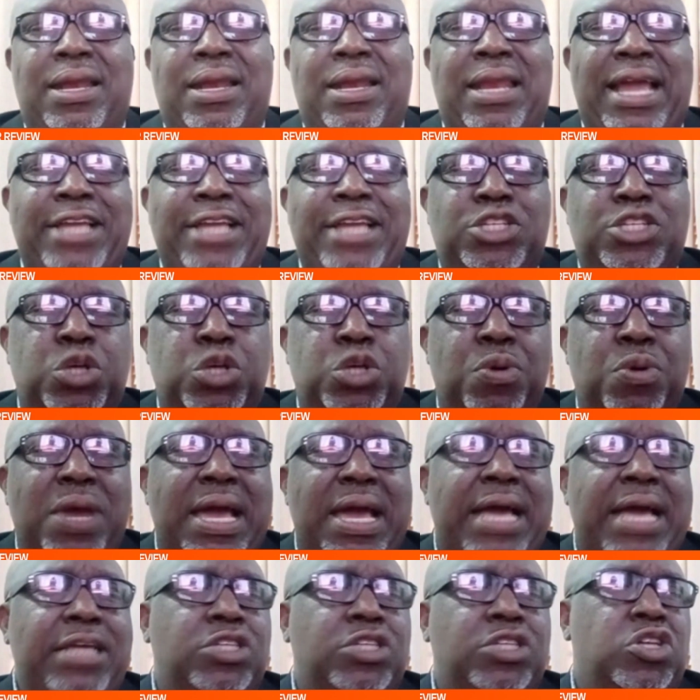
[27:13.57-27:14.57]

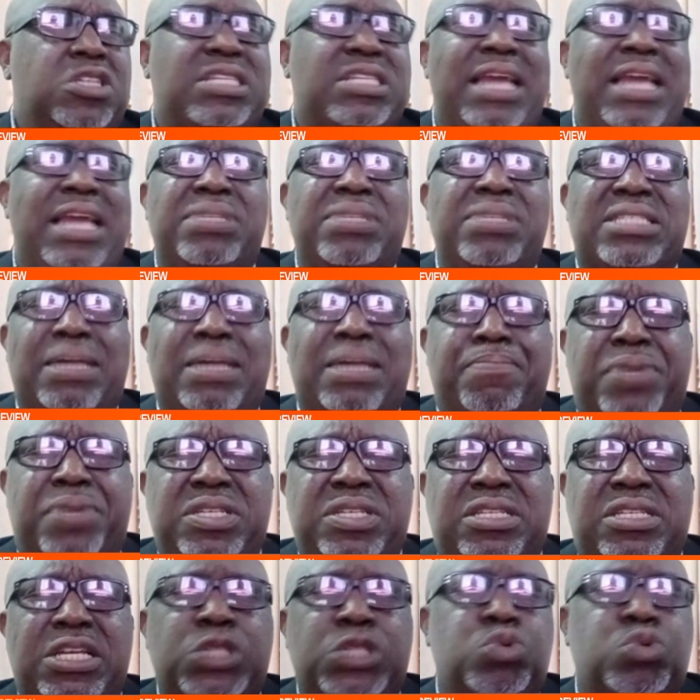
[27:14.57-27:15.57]
Nigeria, just like Mr.
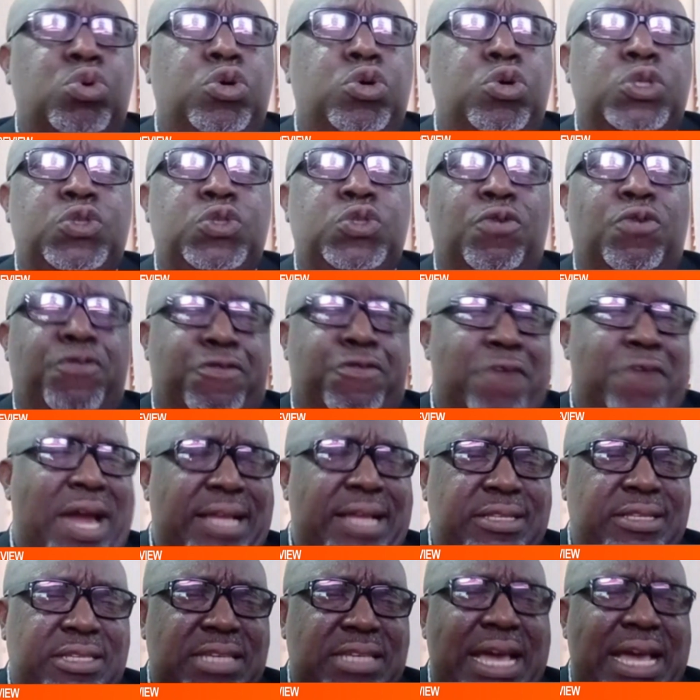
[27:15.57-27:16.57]
President will go to
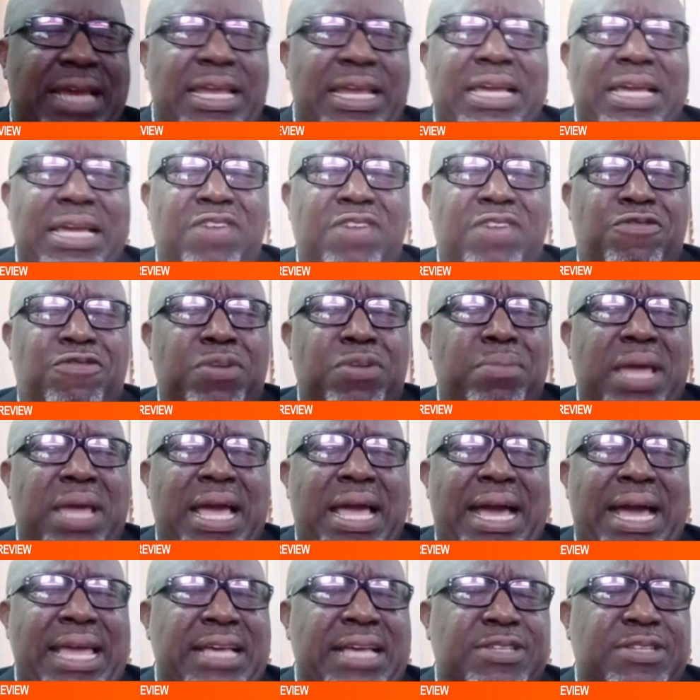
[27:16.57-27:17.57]
France and they give him
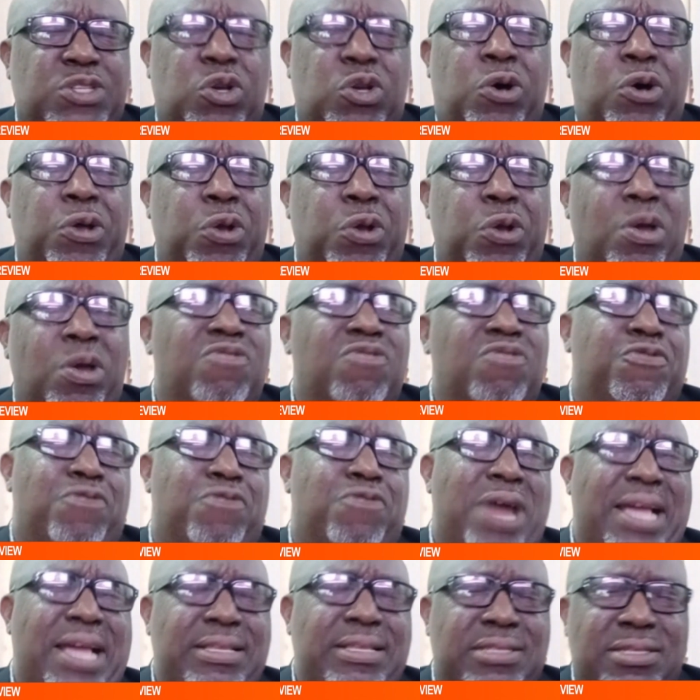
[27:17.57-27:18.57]
the highest honor in
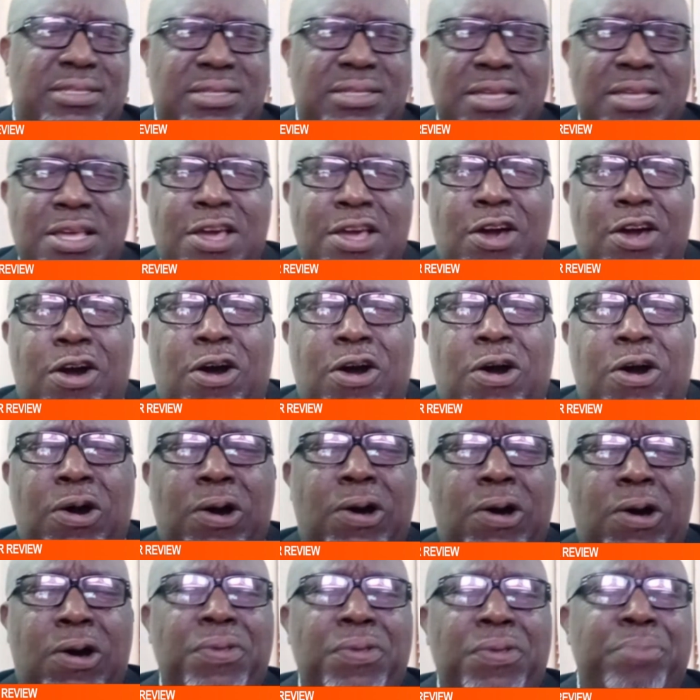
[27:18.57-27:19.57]
France,
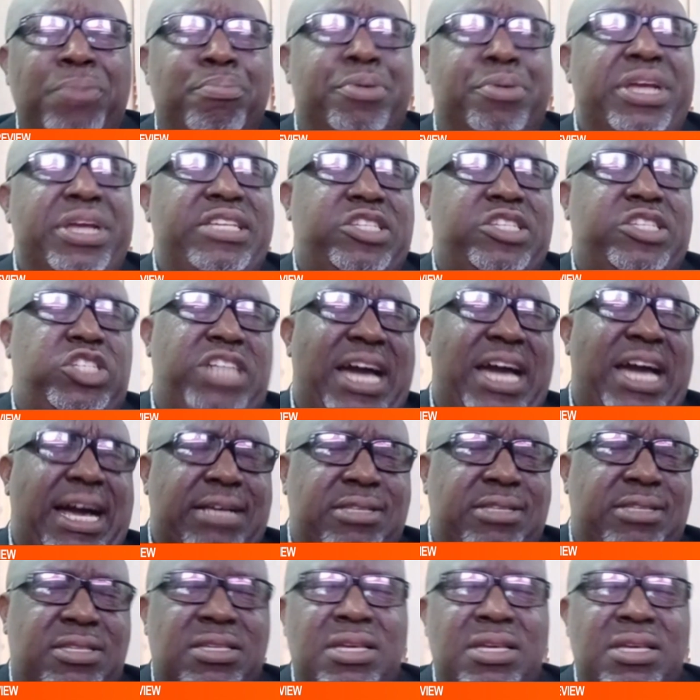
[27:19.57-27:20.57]
or Prince
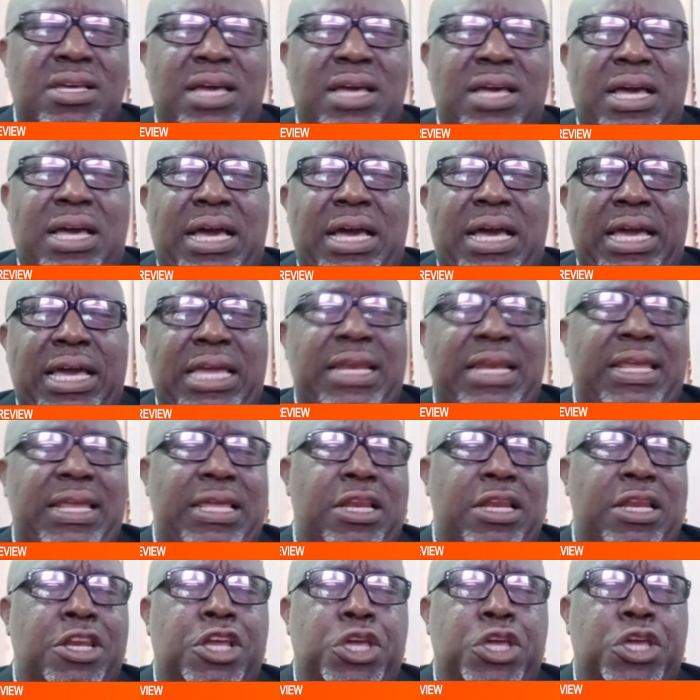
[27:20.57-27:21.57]
Charles
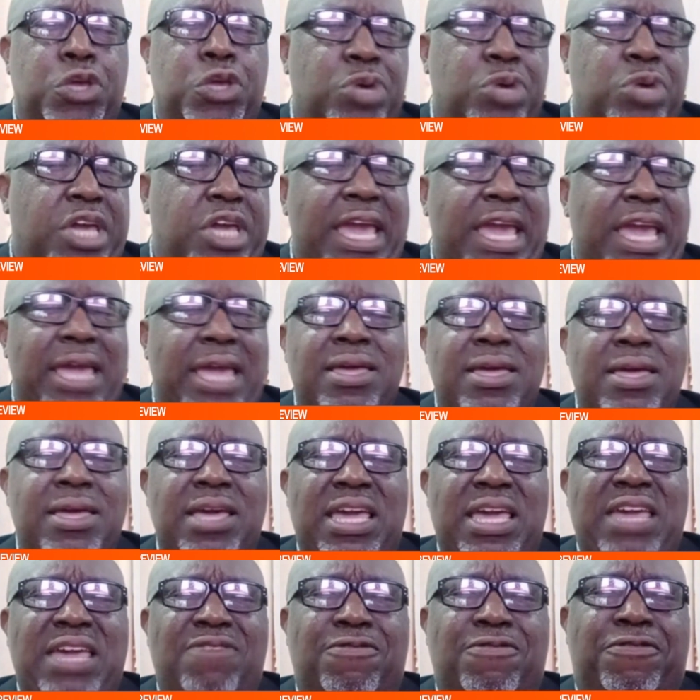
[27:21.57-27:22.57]
in the UK
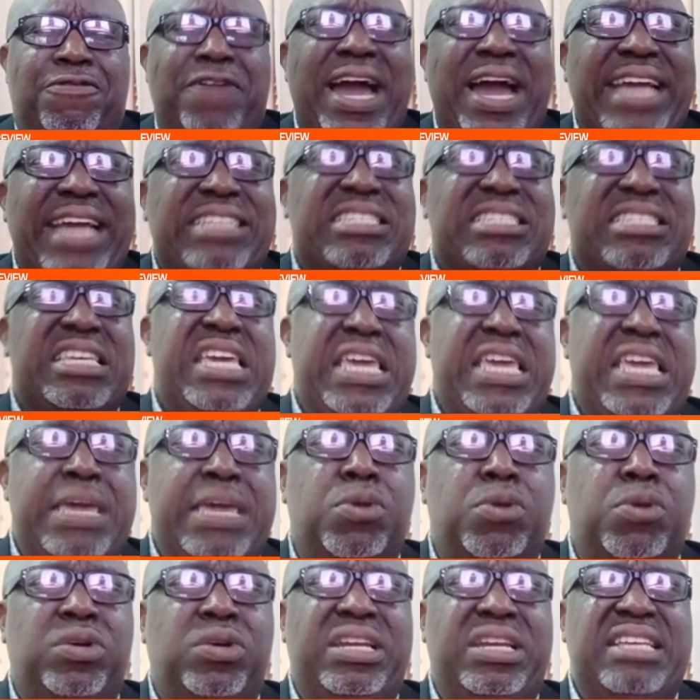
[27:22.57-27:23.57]
invites
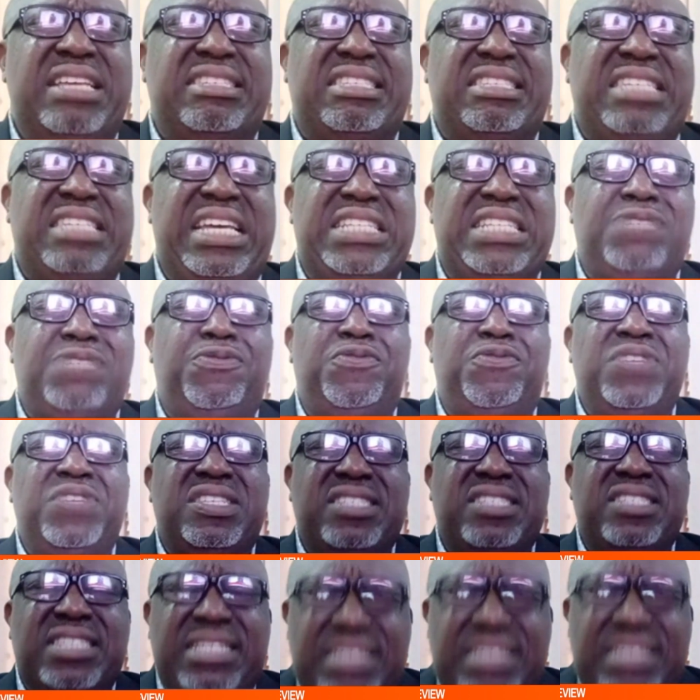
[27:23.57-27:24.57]
him on a state
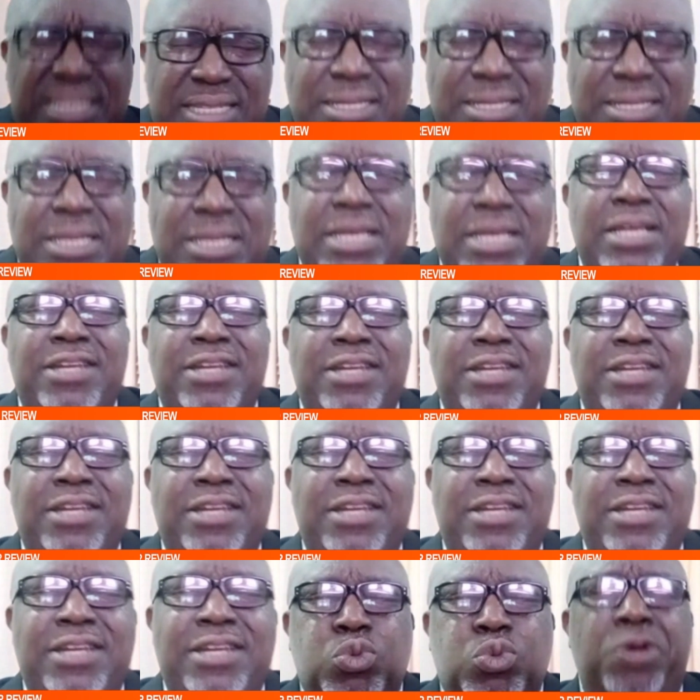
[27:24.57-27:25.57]
visit.
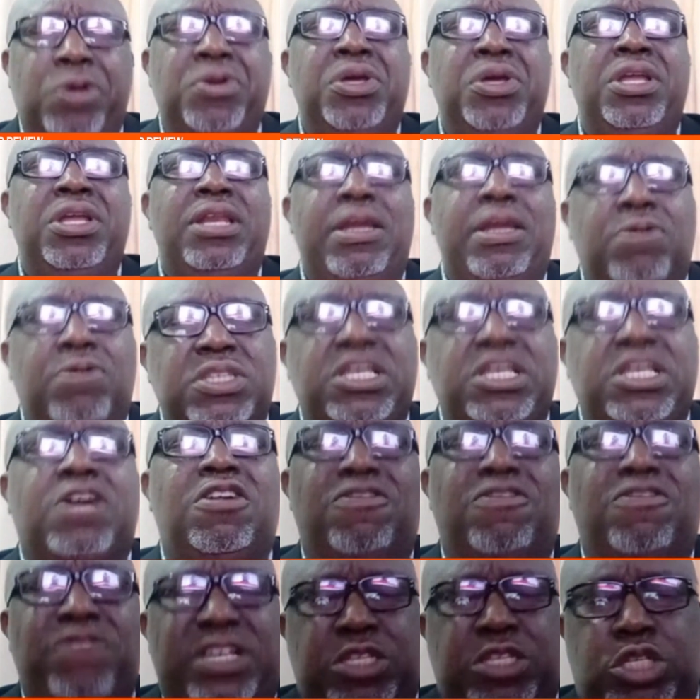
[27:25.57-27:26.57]
This one,
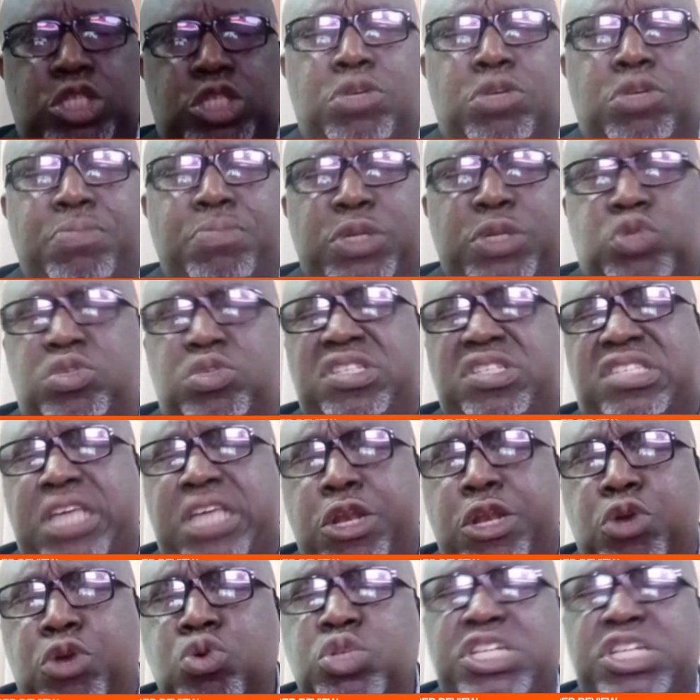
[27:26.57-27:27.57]
there was a conversation
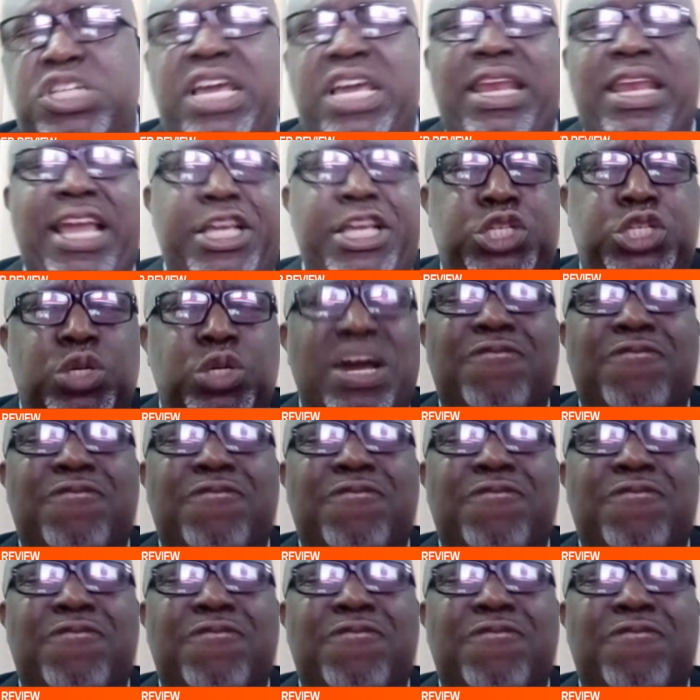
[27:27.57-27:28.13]
between St. Lucia and